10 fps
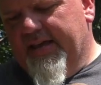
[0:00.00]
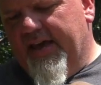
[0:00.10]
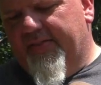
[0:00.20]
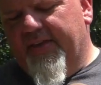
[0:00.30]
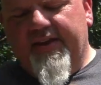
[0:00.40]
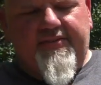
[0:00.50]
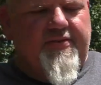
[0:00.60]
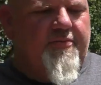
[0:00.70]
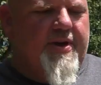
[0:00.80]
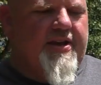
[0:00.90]
I think it's
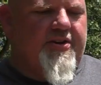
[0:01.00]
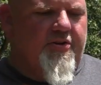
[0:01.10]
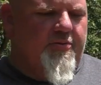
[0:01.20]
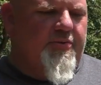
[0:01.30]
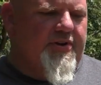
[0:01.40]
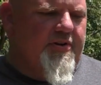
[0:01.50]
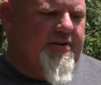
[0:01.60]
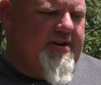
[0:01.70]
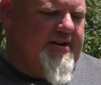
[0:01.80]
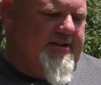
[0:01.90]
going to be a durable
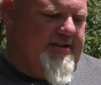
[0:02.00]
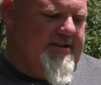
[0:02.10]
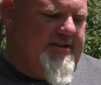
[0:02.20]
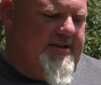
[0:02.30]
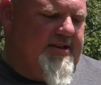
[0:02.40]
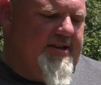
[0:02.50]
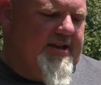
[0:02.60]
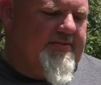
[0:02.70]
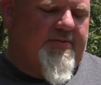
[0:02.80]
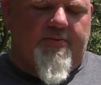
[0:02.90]
target.
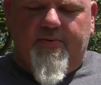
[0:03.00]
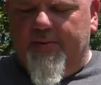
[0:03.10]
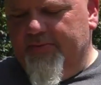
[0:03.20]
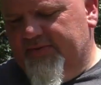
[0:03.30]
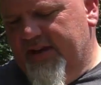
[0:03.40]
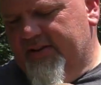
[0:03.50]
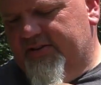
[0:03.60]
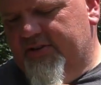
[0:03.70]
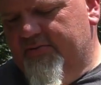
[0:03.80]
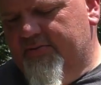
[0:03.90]
It's going to represent
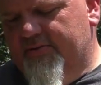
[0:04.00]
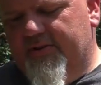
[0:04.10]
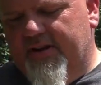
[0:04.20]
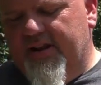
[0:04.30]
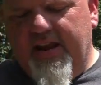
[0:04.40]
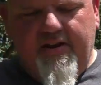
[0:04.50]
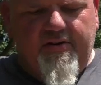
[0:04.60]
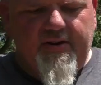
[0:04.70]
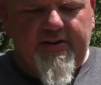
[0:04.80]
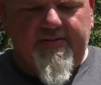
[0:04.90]
shooting a
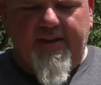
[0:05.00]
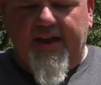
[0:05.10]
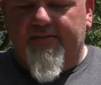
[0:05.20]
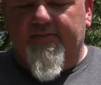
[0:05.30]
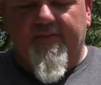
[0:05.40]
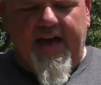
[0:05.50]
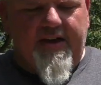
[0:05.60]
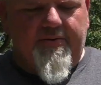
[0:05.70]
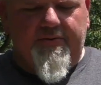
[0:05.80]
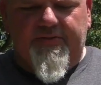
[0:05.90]
deer. It has the
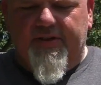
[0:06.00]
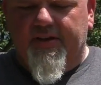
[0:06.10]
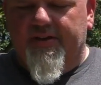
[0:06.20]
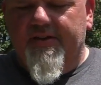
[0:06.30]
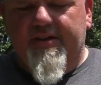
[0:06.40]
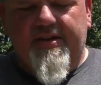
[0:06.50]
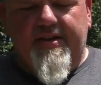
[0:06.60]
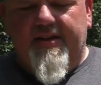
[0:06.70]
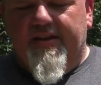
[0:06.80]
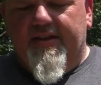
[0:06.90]
vitals.
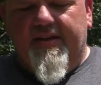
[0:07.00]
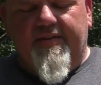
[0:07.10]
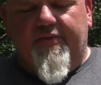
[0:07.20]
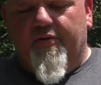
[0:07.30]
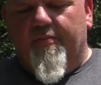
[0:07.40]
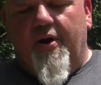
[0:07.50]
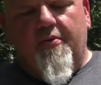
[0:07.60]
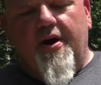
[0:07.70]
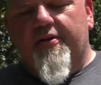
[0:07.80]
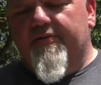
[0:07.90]
If you're a
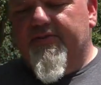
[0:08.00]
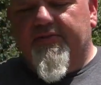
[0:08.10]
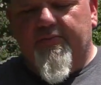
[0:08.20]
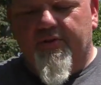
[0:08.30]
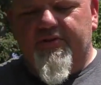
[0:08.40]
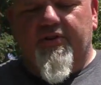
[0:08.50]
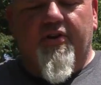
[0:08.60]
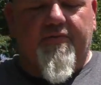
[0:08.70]
bow hunter, this is what you look